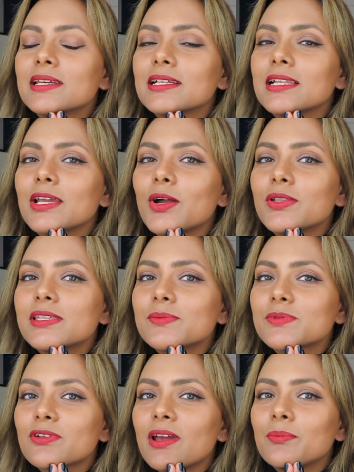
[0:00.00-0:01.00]
Click on the
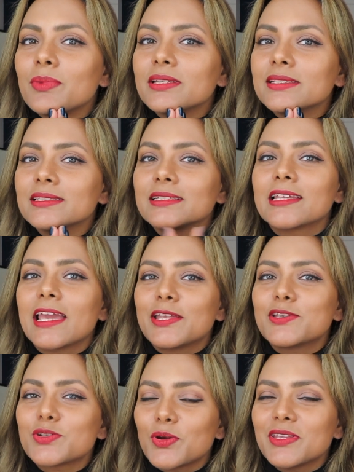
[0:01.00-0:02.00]
subscribe button
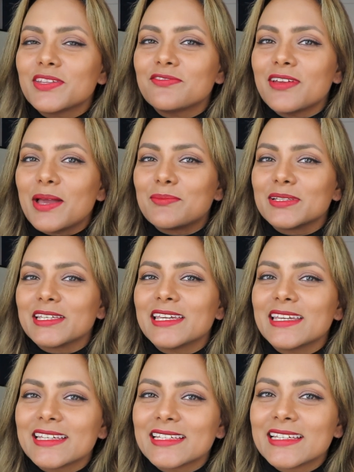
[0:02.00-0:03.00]
and join the family.
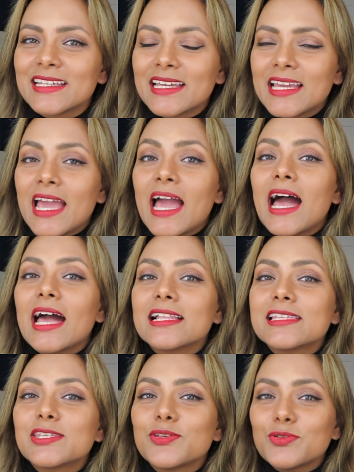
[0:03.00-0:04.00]
I'll
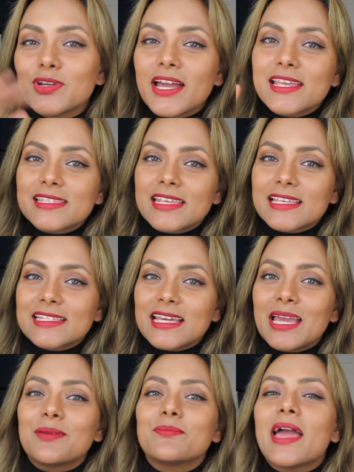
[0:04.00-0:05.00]
see you guys next
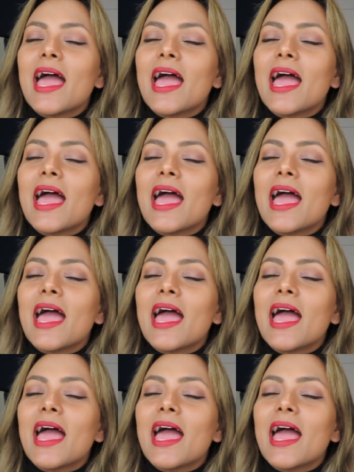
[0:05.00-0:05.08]
time.